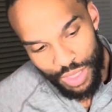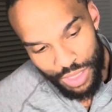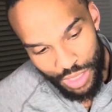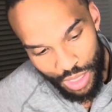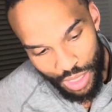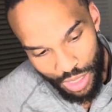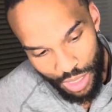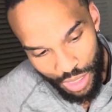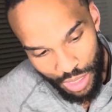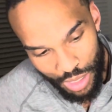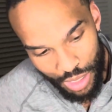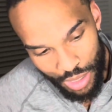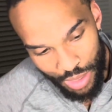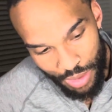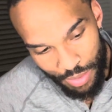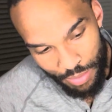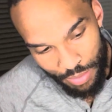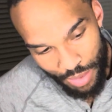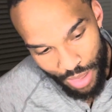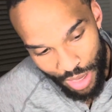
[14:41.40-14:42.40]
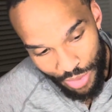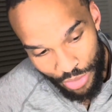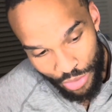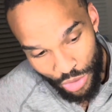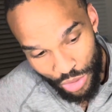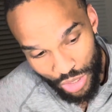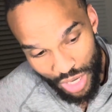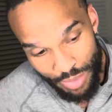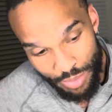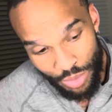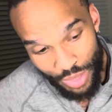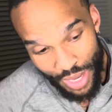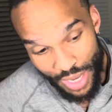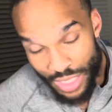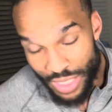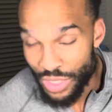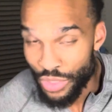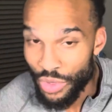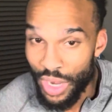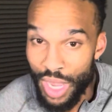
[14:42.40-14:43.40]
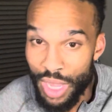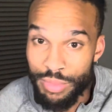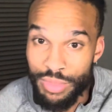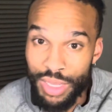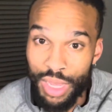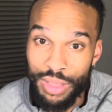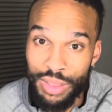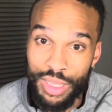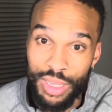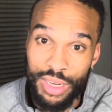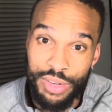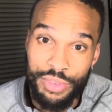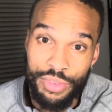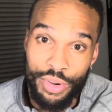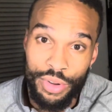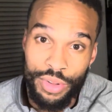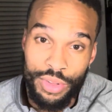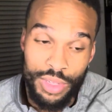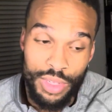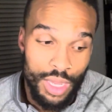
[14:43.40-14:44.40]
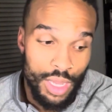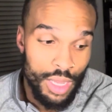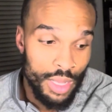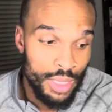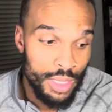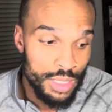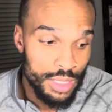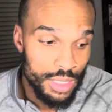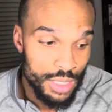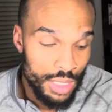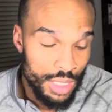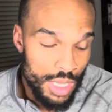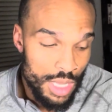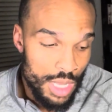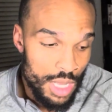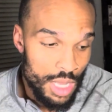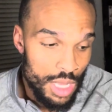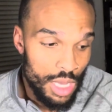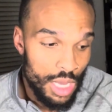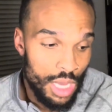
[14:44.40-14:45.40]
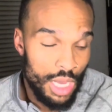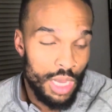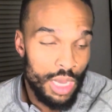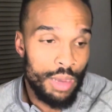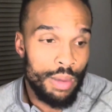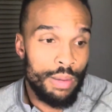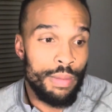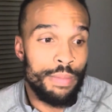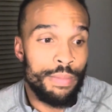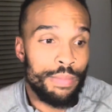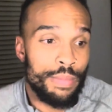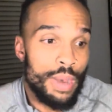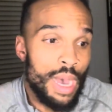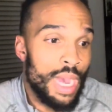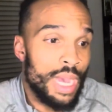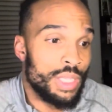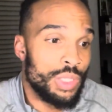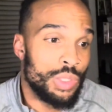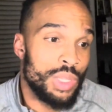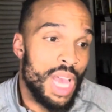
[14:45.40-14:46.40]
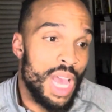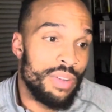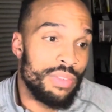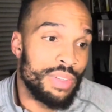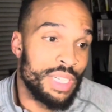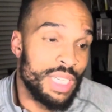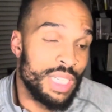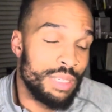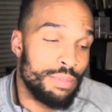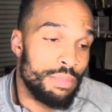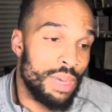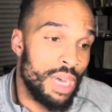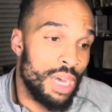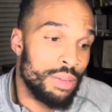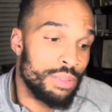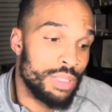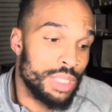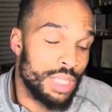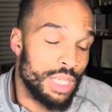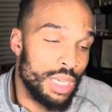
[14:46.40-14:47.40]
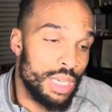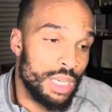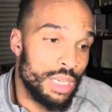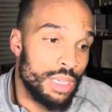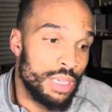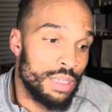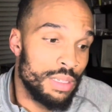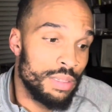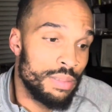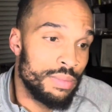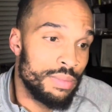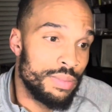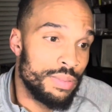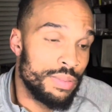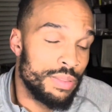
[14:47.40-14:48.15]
I'll throw a couple Instagrams out there for you guys. I do have a good amount of